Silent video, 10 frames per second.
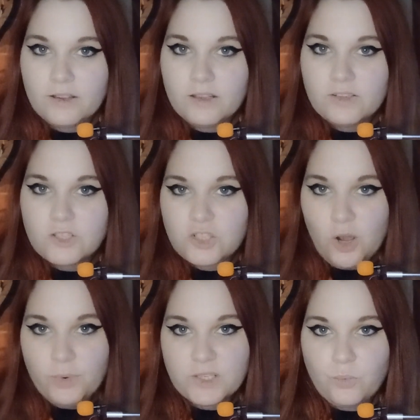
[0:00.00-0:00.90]

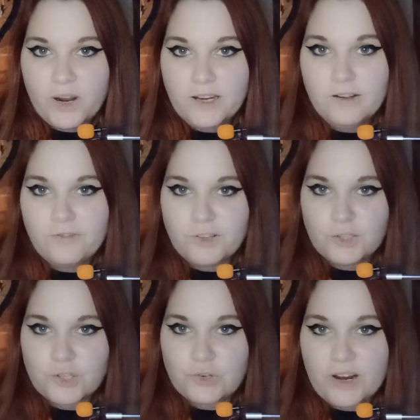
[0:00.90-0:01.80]
Snow is waiting for the
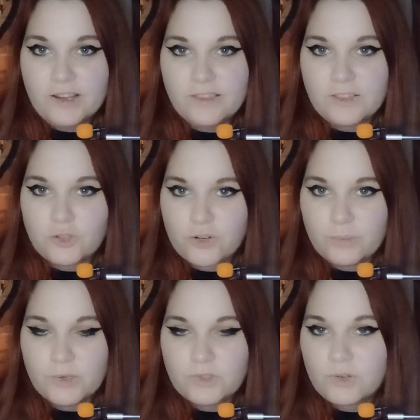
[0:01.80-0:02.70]
train that the
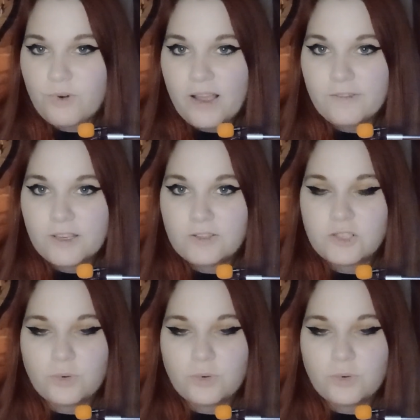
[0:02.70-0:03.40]
tributes arrive in so